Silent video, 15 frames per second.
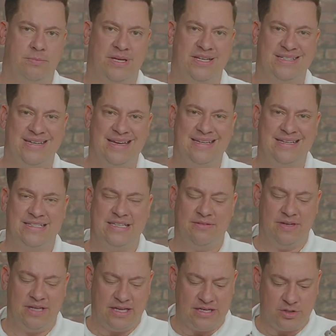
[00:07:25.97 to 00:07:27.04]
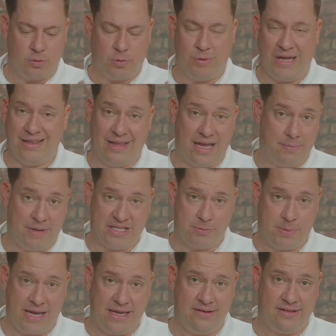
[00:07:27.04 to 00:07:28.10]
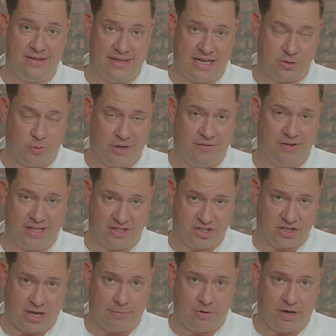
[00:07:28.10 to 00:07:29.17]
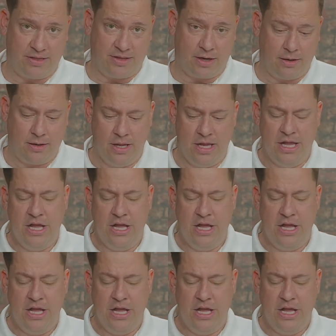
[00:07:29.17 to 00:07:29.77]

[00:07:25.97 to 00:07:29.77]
because 1978 is when we had lead-based paint, and that's when everything stopped right there.